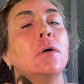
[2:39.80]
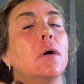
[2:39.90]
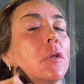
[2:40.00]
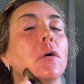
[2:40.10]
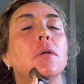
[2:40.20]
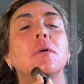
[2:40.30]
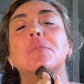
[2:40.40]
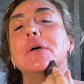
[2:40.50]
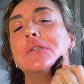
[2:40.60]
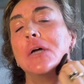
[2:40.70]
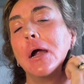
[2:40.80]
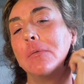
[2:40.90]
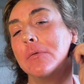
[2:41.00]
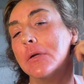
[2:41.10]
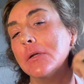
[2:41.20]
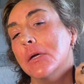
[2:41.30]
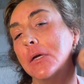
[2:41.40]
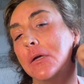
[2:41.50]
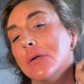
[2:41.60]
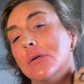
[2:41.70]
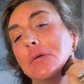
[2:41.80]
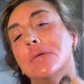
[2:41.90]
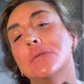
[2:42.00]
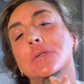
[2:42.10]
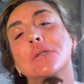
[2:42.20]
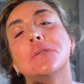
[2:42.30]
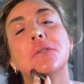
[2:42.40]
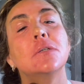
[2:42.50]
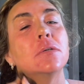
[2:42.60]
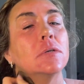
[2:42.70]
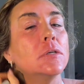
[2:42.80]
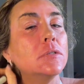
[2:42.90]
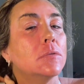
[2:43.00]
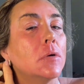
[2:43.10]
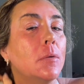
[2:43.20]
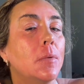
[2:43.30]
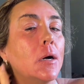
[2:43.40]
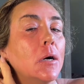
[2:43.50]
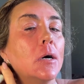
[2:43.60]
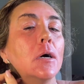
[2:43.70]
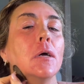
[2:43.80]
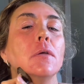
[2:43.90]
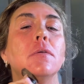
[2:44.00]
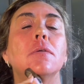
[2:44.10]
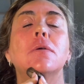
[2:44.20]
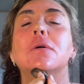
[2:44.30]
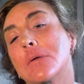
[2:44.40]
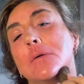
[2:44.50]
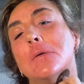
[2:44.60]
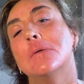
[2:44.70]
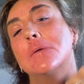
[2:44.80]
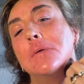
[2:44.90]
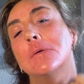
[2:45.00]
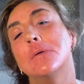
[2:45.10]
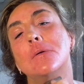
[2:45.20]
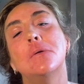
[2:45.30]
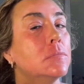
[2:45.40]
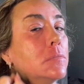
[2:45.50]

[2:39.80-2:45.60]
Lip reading: The only place I really use concealer is around my eyes. Okay.